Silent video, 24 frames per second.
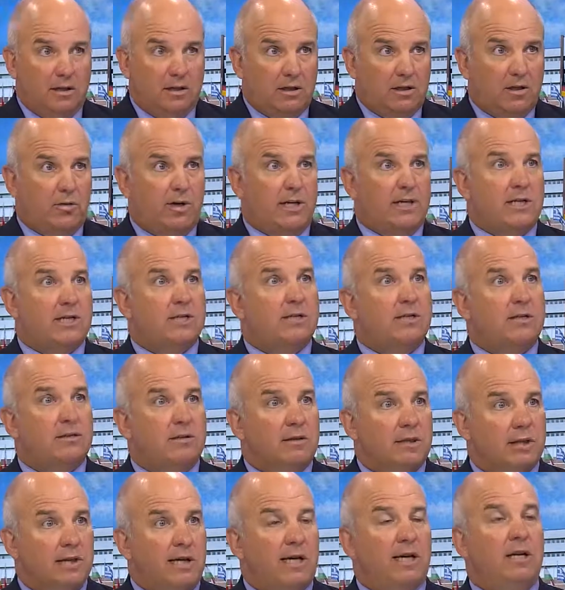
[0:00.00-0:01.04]
Greece,
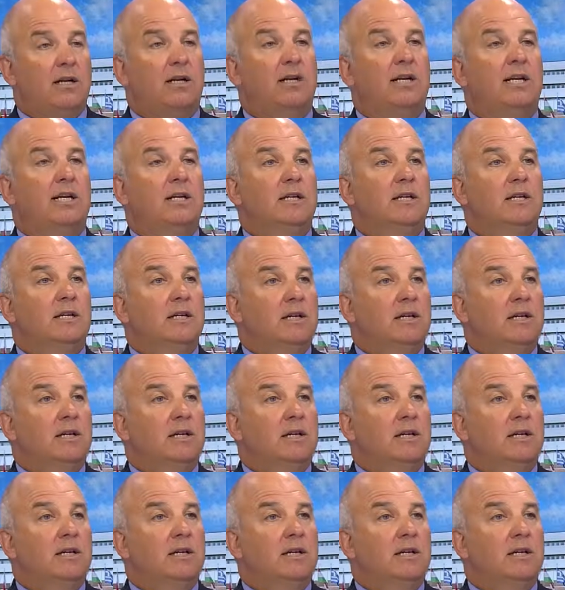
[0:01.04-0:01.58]
Italy,